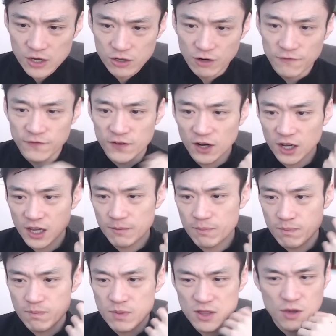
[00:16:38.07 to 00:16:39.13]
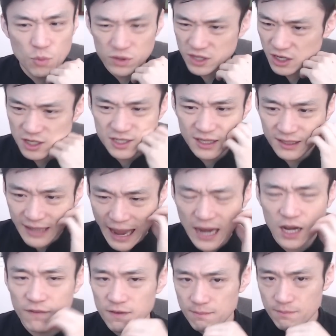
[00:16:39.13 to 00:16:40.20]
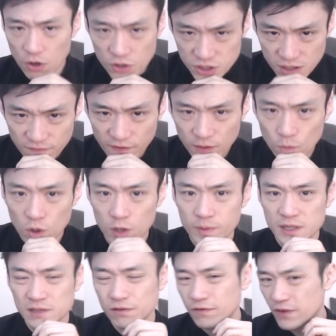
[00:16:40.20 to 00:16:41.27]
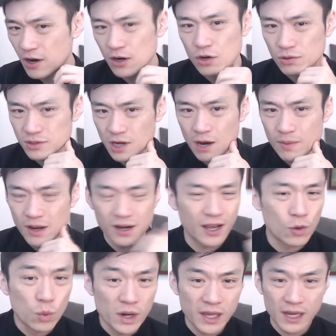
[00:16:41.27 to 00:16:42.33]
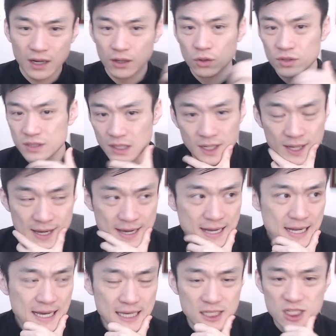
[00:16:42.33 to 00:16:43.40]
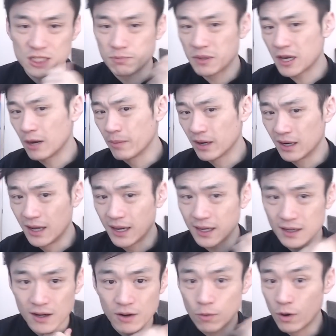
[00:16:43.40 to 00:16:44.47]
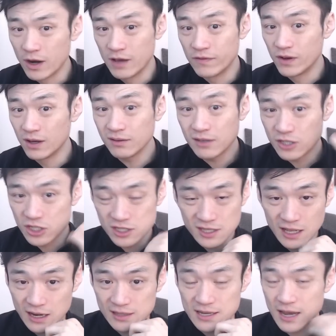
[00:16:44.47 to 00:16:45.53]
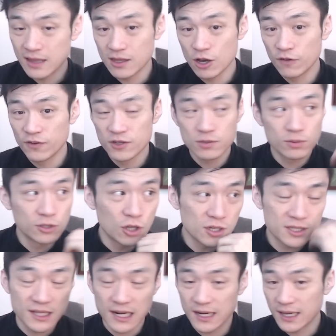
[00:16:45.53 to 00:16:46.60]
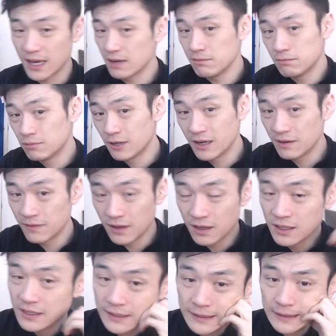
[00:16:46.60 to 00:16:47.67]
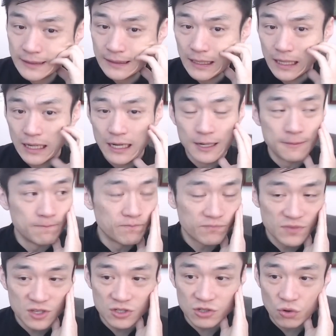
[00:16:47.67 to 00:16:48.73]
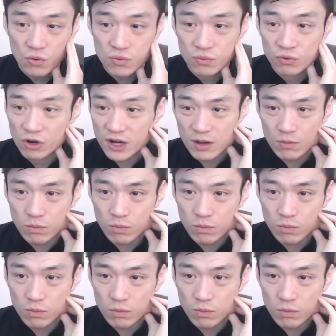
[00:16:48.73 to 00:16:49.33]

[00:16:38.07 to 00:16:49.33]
Feeling there is a lack of emotion from the Wallabies for a very long time now. Like, winning and losing is just becoming like whatever, just another day in the office. We lost another game, whatever. So really,